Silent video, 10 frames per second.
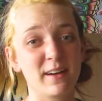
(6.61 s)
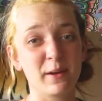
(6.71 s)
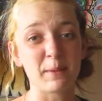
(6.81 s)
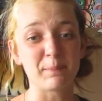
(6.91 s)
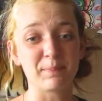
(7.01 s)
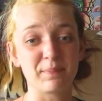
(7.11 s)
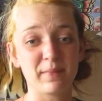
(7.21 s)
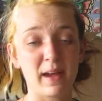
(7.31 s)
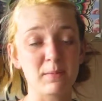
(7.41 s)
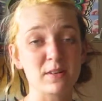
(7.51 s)
I'm
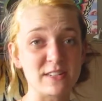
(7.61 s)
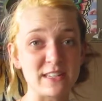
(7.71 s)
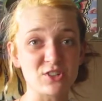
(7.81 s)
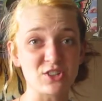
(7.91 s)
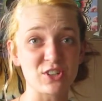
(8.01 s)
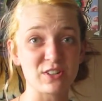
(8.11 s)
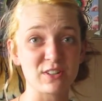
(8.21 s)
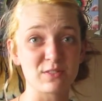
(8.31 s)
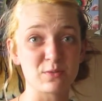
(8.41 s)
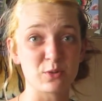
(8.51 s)
your
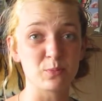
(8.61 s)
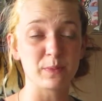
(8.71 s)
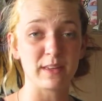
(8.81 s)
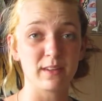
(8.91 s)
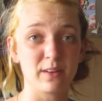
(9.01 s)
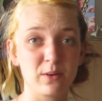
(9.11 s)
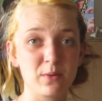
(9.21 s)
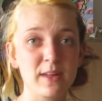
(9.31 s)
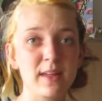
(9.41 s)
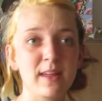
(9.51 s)
teacher, Drew
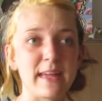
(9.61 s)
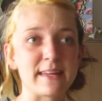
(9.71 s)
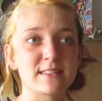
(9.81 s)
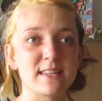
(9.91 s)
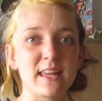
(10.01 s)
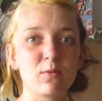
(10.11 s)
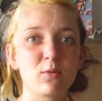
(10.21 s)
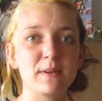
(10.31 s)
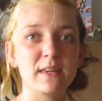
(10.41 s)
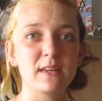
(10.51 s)
Blinko, and today
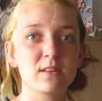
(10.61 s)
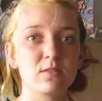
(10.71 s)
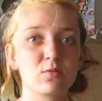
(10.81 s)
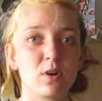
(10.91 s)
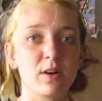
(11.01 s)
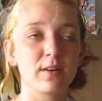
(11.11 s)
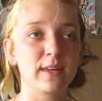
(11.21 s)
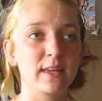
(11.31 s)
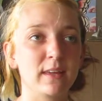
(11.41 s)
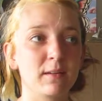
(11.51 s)
we'll be
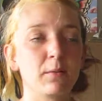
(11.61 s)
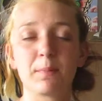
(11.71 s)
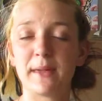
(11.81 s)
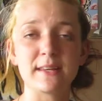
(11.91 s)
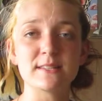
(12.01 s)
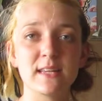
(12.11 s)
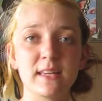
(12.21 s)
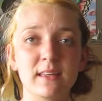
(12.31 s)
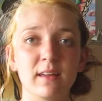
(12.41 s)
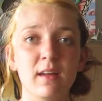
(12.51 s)
drawing or
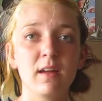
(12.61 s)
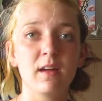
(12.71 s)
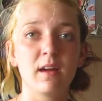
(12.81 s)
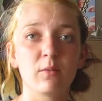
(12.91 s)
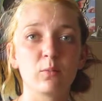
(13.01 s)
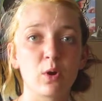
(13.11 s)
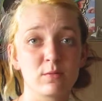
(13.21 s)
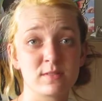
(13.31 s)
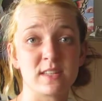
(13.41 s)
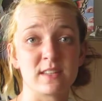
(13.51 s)
painting
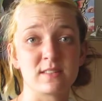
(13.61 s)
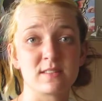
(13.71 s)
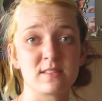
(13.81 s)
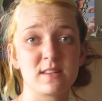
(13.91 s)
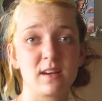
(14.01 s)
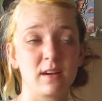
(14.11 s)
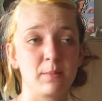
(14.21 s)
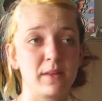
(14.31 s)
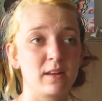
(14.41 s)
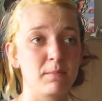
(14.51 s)
roses
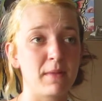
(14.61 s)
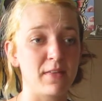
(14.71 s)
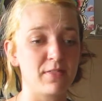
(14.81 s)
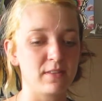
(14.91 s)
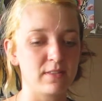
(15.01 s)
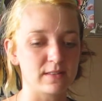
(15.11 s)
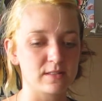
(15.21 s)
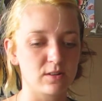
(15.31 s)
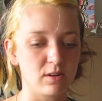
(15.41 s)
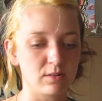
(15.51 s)
in a method
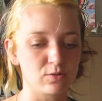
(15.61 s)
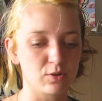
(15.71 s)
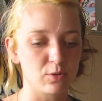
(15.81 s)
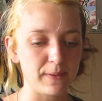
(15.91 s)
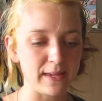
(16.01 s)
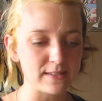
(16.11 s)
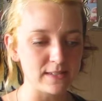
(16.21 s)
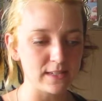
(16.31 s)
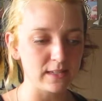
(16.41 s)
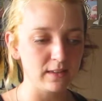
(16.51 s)
that's called troll
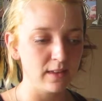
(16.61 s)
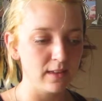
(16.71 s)
painting.